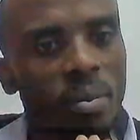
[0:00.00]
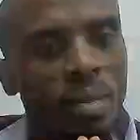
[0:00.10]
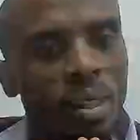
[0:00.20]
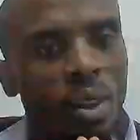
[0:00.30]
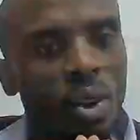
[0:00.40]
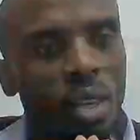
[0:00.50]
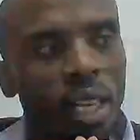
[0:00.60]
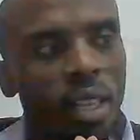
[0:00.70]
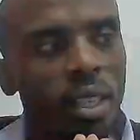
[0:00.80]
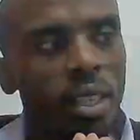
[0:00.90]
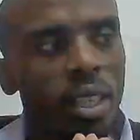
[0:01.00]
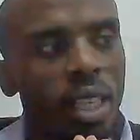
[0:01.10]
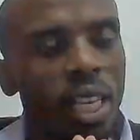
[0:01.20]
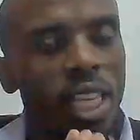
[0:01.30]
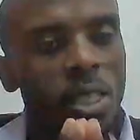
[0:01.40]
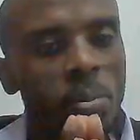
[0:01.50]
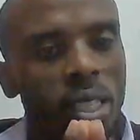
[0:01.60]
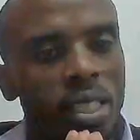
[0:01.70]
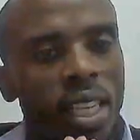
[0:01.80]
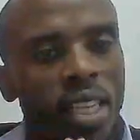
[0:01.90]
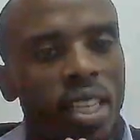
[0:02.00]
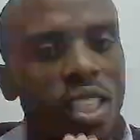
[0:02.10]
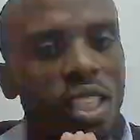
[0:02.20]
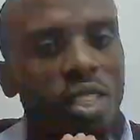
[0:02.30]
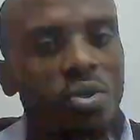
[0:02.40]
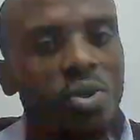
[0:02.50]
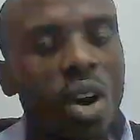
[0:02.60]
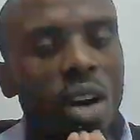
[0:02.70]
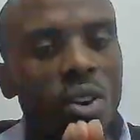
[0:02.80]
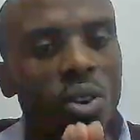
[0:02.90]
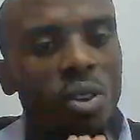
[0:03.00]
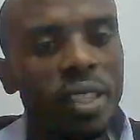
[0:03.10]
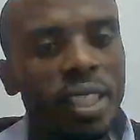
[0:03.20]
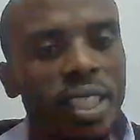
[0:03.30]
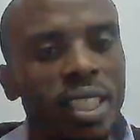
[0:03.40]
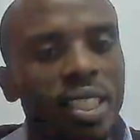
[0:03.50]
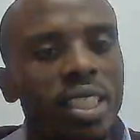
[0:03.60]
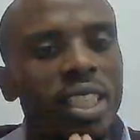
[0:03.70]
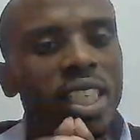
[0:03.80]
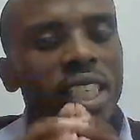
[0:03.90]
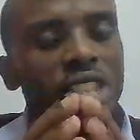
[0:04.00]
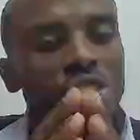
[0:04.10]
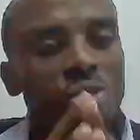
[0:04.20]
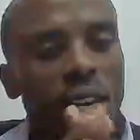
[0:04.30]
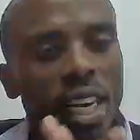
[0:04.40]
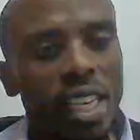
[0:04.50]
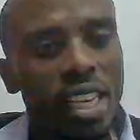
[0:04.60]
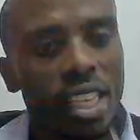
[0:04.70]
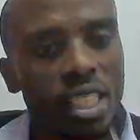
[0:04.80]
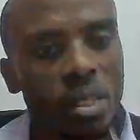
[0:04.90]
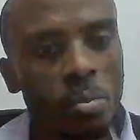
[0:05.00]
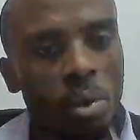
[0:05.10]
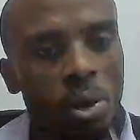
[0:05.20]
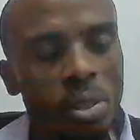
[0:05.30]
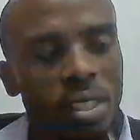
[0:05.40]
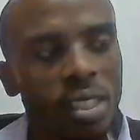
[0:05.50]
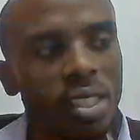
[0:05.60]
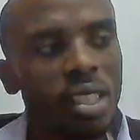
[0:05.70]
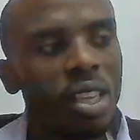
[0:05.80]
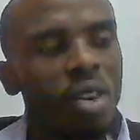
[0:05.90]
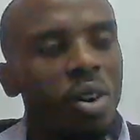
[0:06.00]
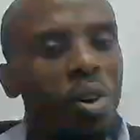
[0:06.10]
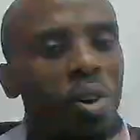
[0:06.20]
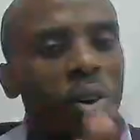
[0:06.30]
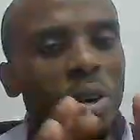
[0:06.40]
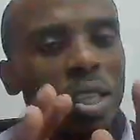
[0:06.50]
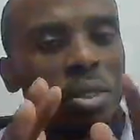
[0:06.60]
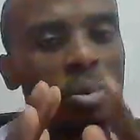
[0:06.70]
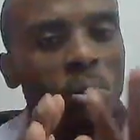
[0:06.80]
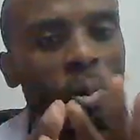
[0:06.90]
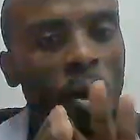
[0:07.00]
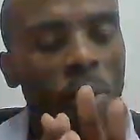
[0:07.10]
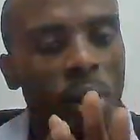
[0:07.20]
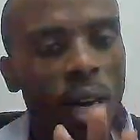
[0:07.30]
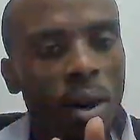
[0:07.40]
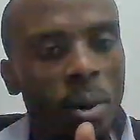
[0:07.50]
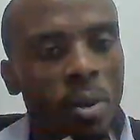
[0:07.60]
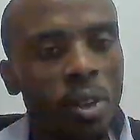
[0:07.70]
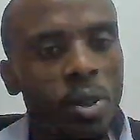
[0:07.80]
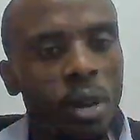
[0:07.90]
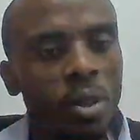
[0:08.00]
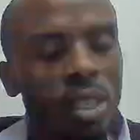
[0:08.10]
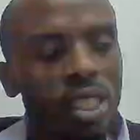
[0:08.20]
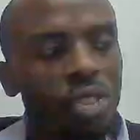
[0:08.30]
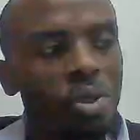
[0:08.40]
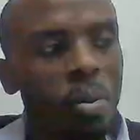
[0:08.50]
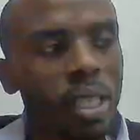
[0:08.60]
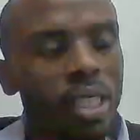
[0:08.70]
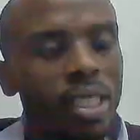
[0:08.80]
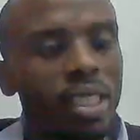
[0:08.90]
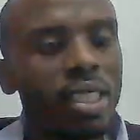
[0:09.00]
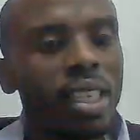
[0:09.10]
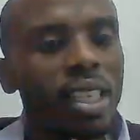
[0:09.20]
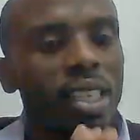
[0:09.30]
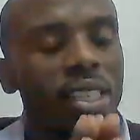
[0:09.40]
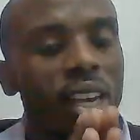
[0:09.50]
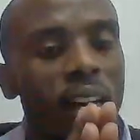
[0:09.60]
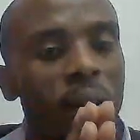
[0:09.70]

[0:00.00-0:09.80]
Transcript: okay? Especially if you are logged in into your Linux box, or in however you are logged in your machine as a